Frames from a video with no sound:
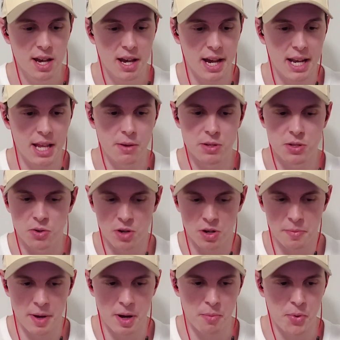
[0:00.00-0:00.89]
And he was talking
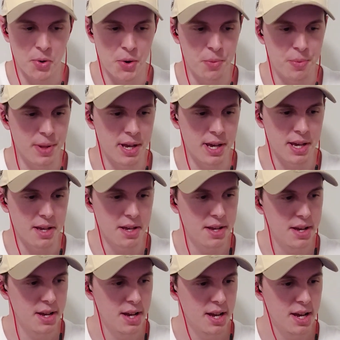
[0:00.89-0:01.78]
about pro play.
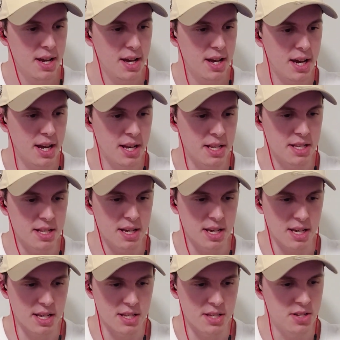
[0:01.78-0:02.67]
And he's
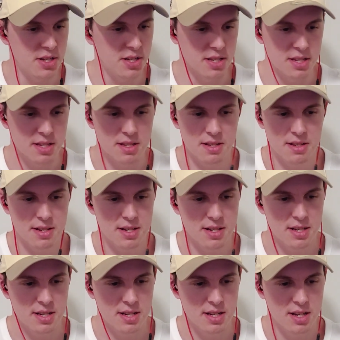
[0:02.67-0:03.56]
like, it's
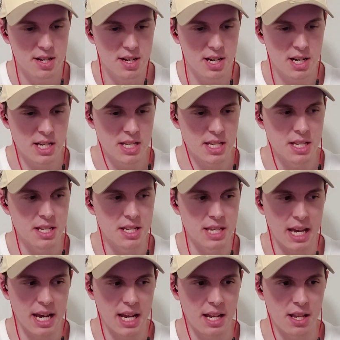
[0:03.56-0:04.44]

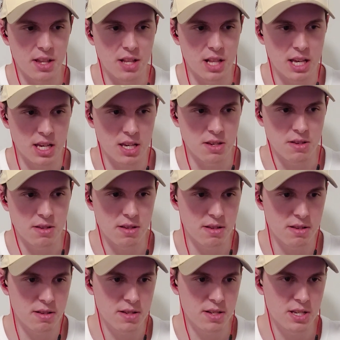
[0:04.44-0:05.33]
insane. He's like,
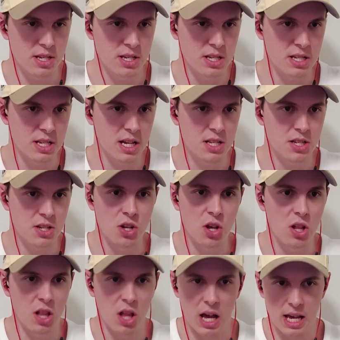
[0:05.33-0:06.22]
you start to
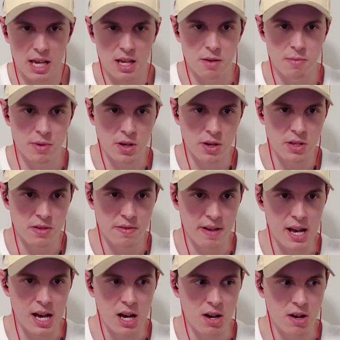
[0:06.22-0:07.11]
not like it because of
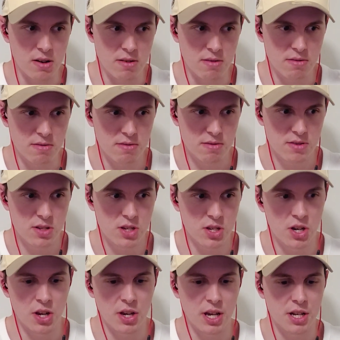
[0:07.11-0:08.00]
how you
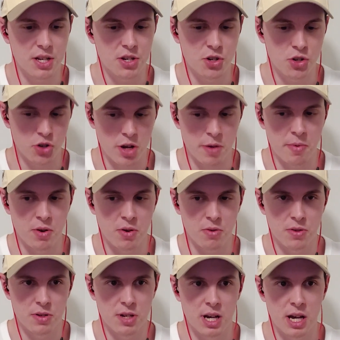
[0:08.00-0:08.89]
don't get to stream it all
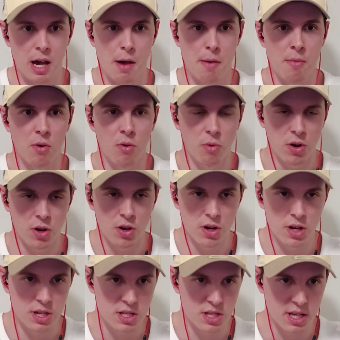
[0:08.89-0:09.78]
the time or
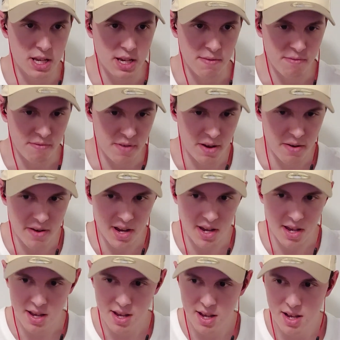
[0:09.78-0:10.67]
whatnot. It's like it
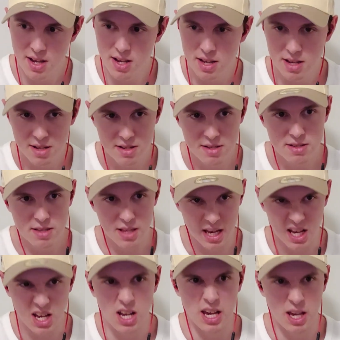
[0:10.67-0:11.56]

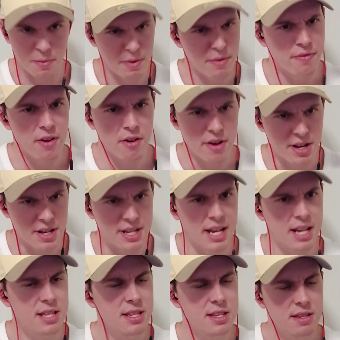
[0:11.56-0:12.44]
can be very
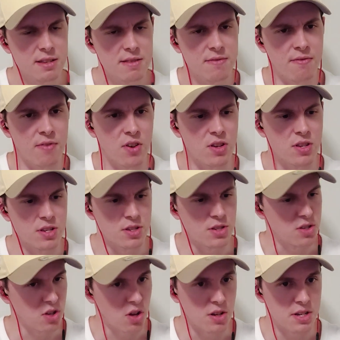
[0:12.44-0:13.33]
intense
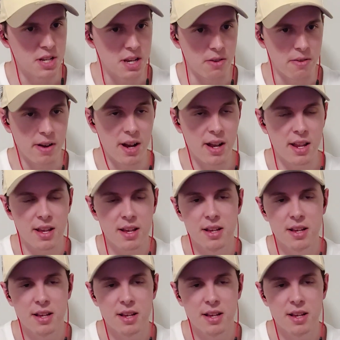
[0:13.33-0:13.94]
versus content creating.